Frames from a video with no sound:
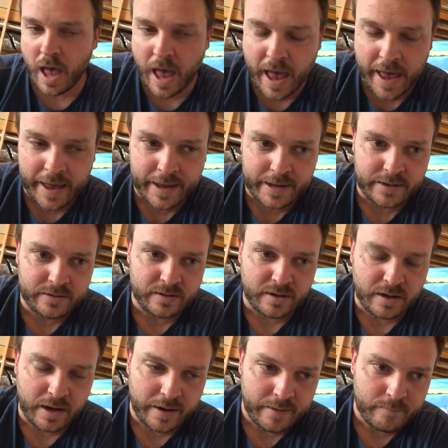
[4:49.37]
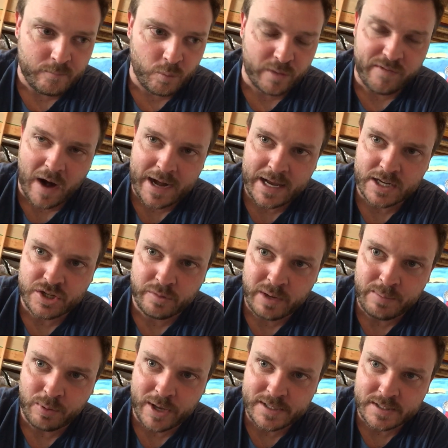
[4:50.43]
And we're finding it too
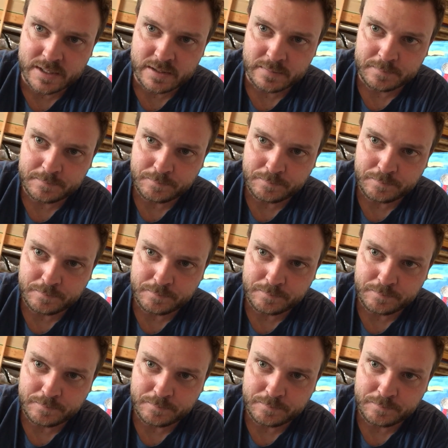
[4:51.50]
many places.